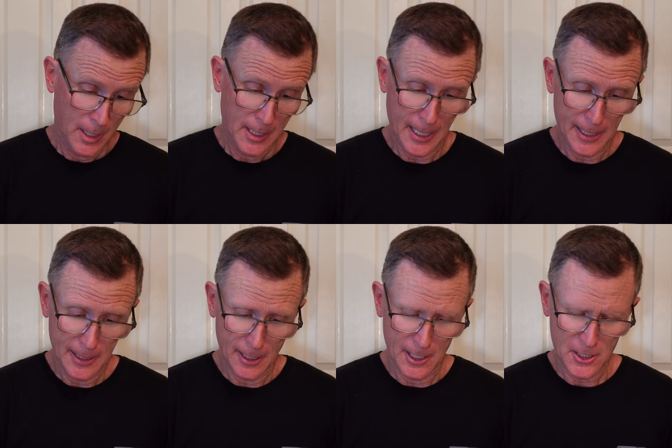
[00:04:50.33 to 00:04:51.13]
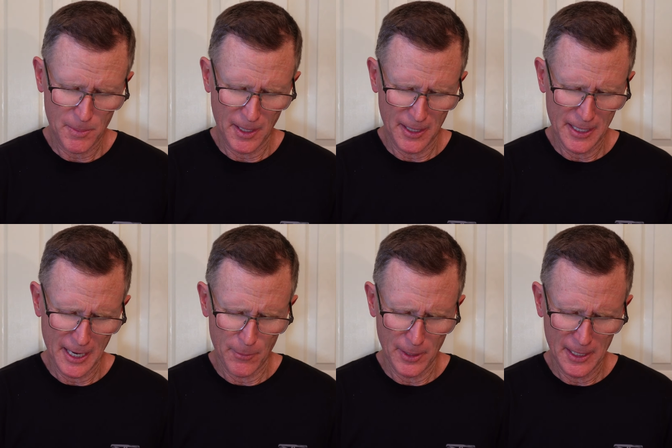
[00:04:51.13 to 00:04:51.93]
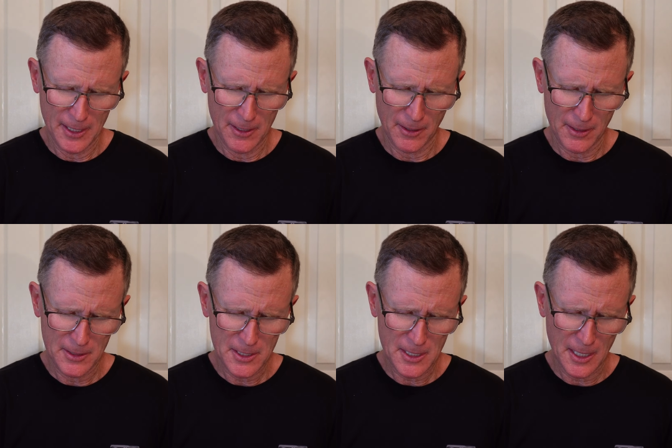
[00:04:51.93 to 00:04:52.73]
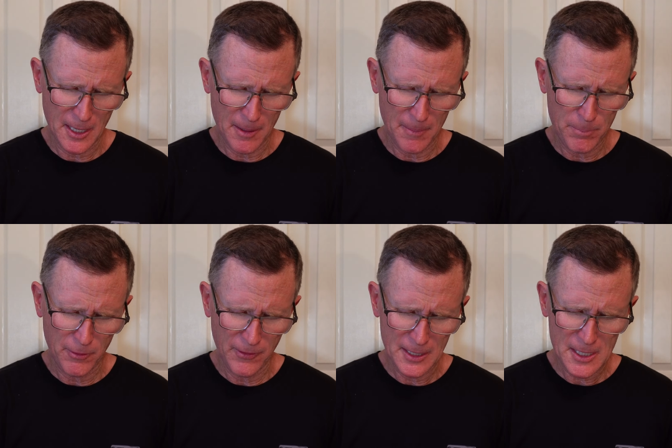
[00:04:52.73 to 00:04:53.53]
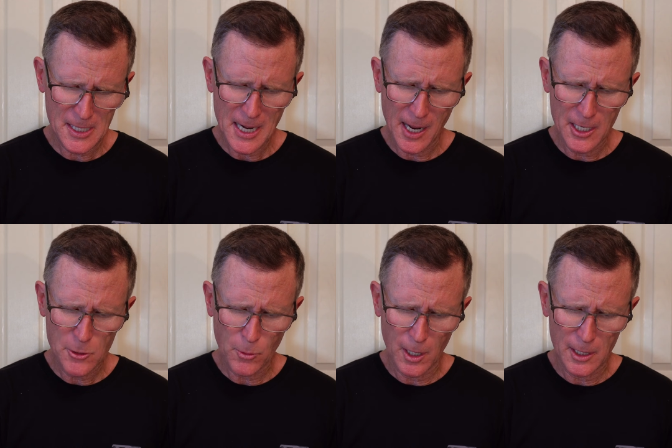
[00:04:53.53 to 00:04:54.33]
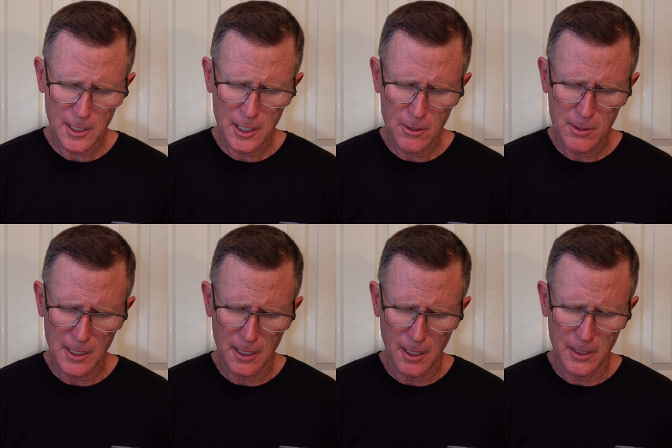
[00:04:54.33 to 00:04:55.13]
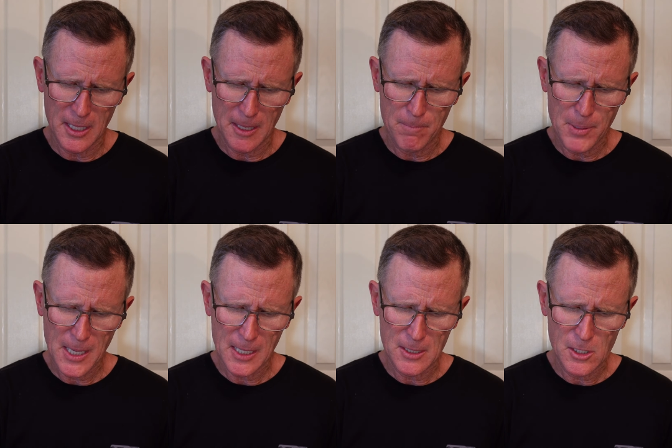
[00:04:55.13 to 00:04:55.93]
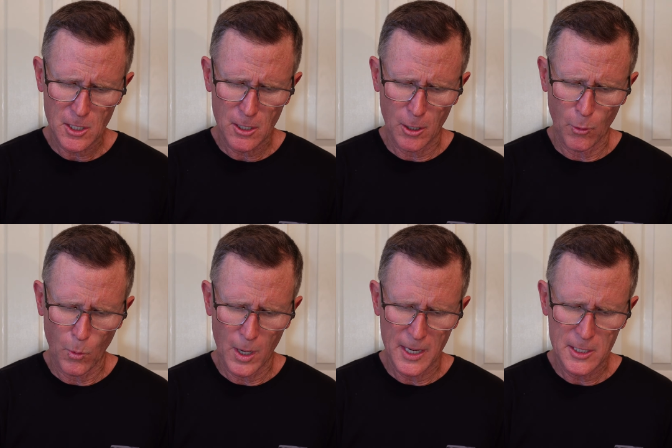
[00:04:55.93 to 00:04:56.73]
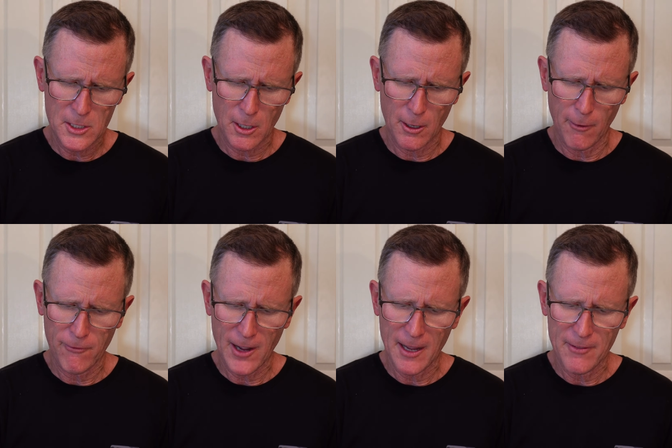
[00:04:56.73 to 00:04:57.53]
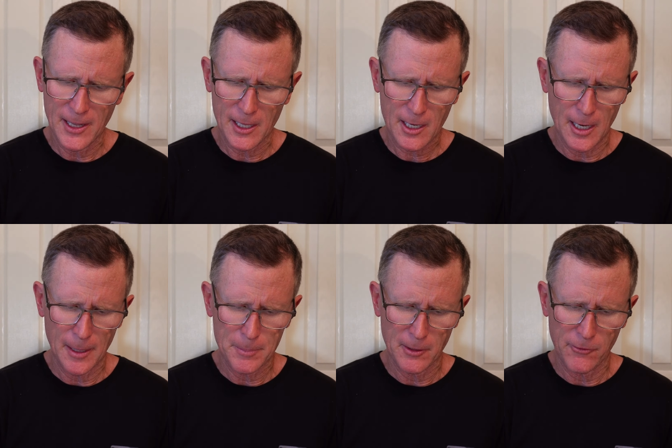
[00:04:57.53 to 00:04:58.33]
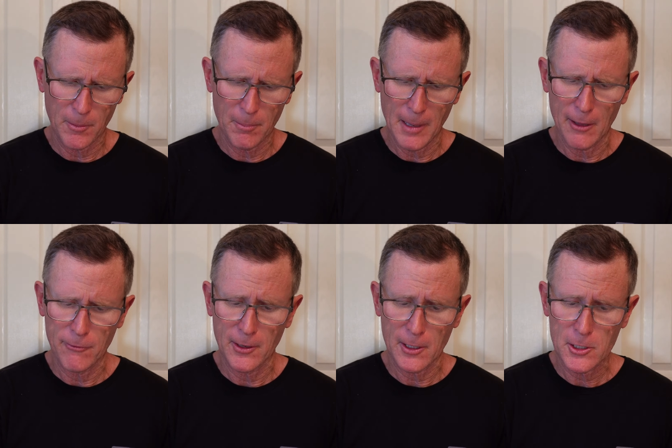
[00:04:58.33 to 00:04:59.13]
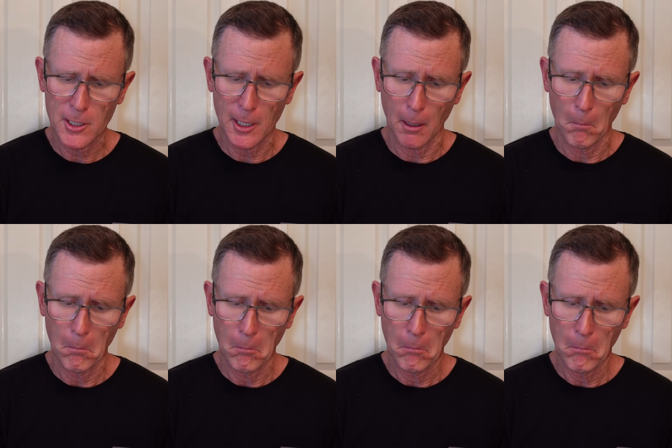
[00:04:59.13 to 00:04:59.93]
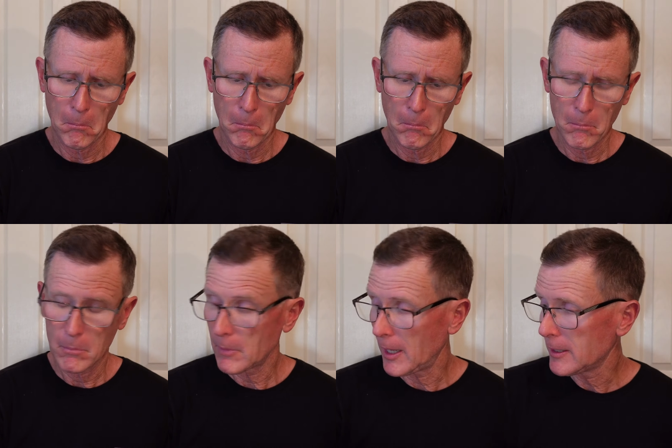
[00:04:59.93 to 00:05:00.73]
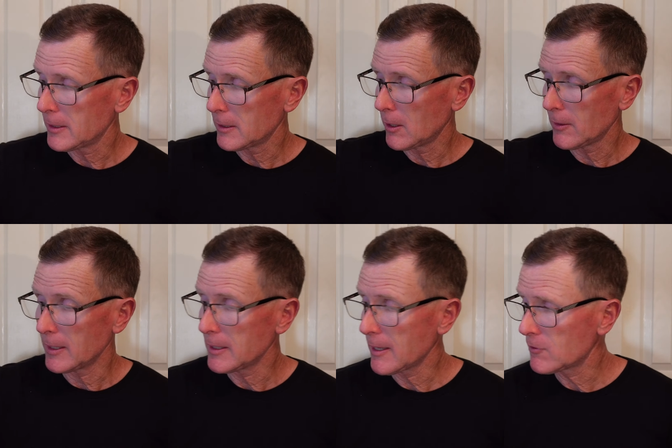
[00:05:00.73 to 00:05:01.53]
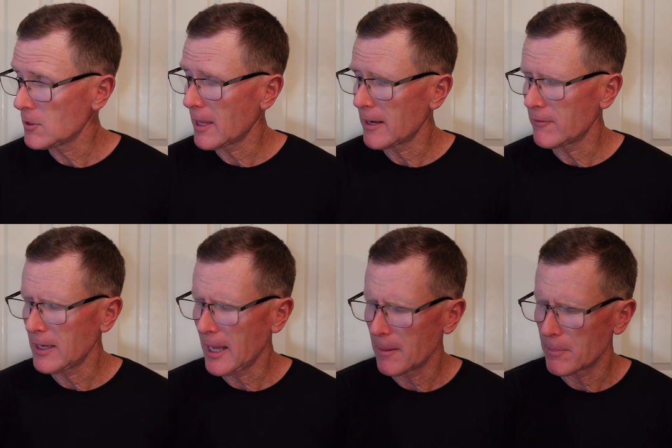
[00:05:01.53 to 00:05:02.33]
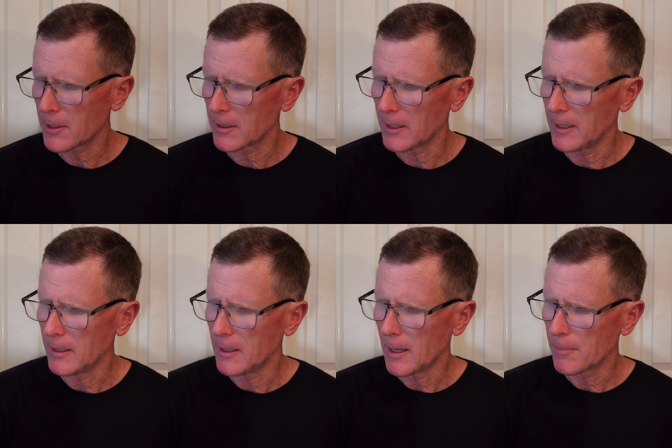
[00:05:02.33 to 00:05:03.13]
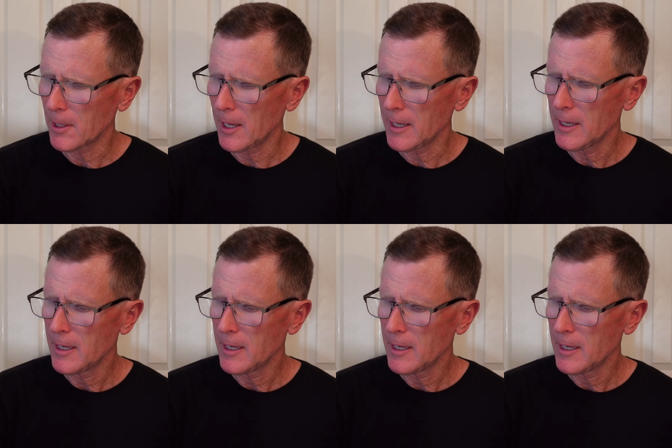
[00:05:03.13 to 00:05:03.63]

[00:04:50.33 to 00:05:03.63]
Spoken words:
Yeah, you lost me on that one. Here, see, prevents the hydraulic unit on the B-0105 helicopter from malfunctioning. I didn't know that. You have to do that every day, apparently. Apply